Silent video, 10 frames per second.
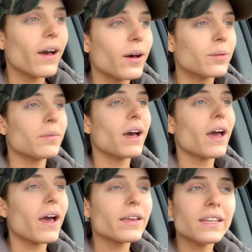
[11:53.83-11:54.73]
Um,
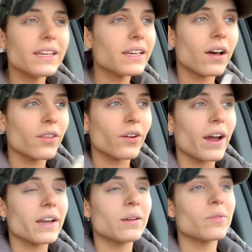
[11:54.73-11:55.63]
I can eat other
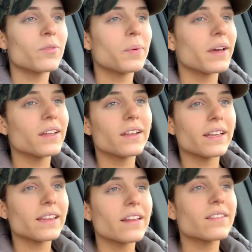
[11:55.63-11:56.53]
items, but
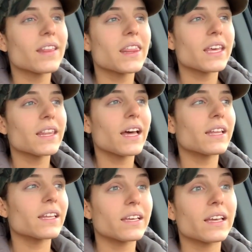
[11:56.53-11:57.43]
like that's the thing that
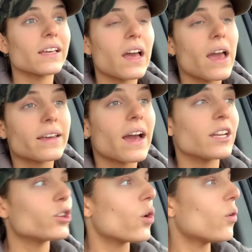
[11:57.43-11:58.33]
I
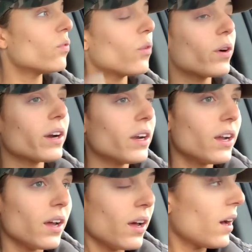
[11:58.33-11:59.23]
kind of go for.
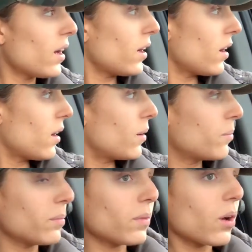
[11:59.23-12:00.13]

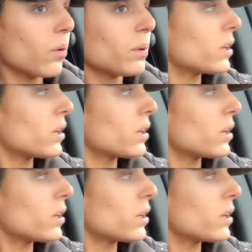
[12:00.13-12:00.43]
Um, oh my